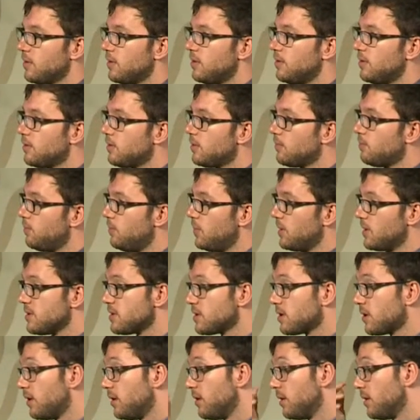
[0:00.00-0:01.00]
Because because
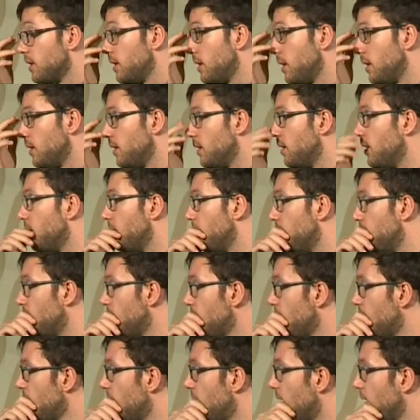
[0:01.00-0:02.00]
currently um,
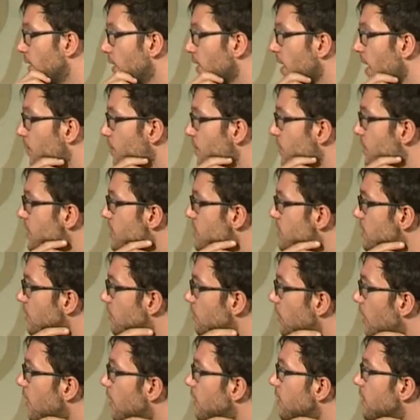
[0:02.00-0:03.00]
the computational
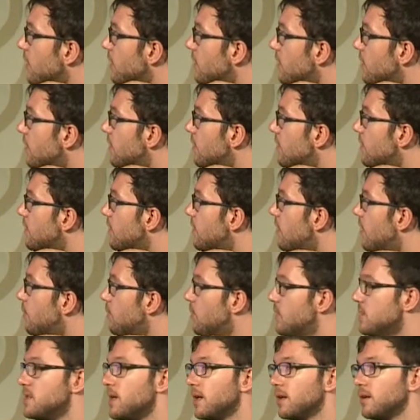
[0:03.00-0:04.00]
bottleneck here is in our
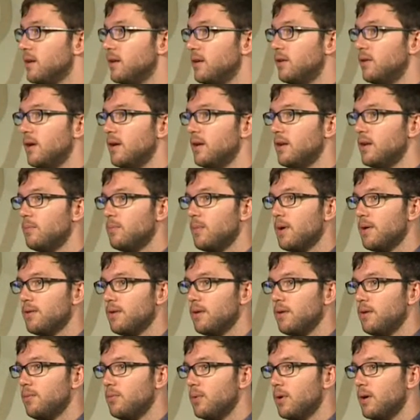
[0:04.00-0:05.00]
projected gradient
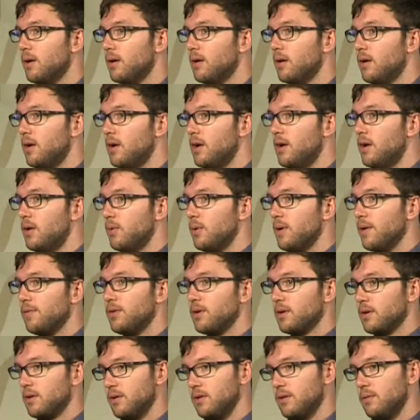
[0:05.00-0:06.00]
method where we have
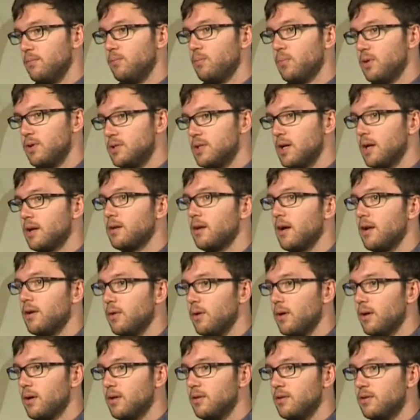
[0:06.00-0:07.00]
to project onto
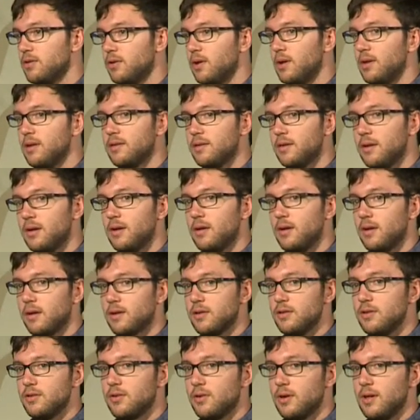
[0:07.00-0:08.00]
our constraint set and our
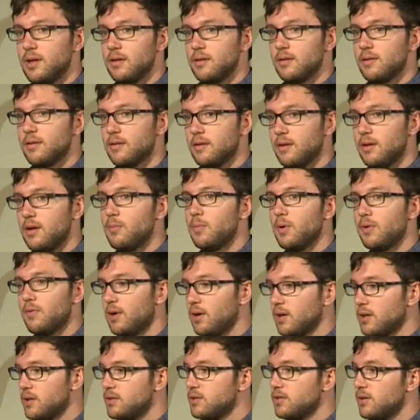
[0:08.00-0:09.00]
constraints, the number of
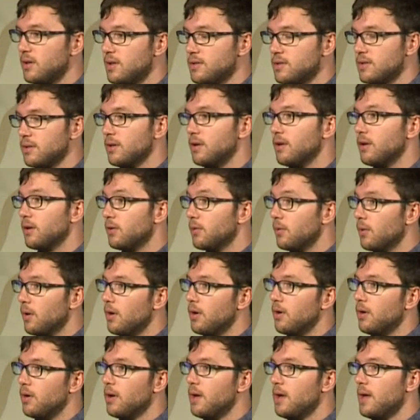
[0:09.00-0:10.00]
our constraints are going to
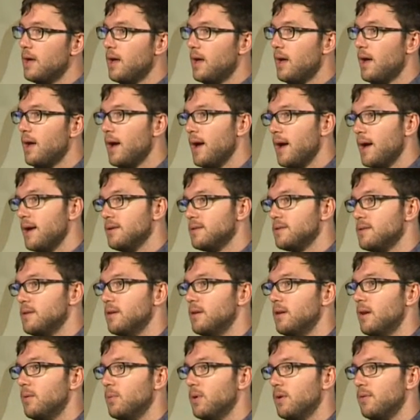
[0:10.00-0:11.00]
grow as the
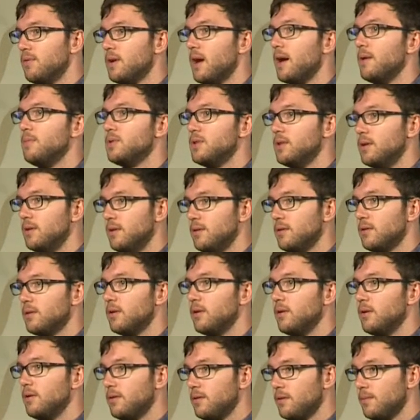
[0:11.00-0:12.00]
number of time series
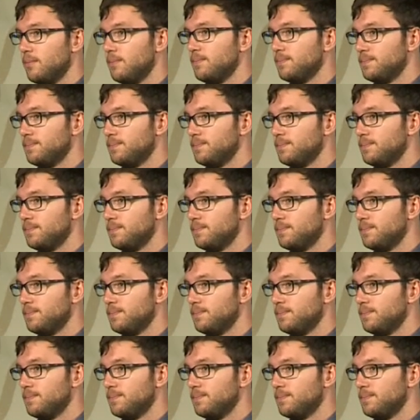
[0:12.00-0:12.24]
grows.